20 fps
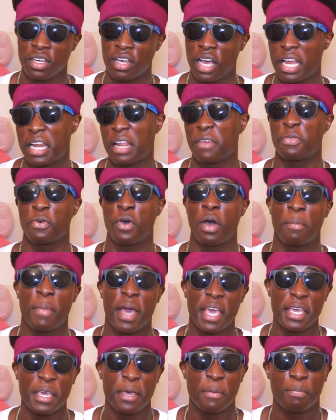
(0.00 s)
and I thought I
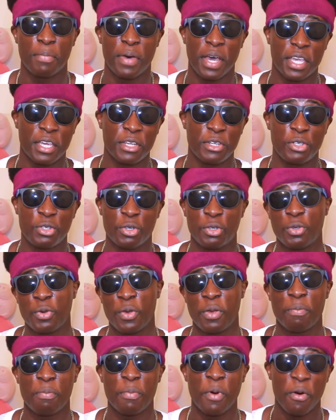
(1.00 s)
might get back into
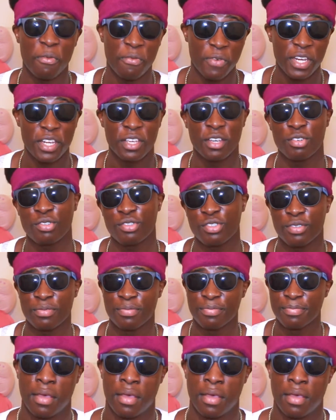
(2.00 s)
doing more videos.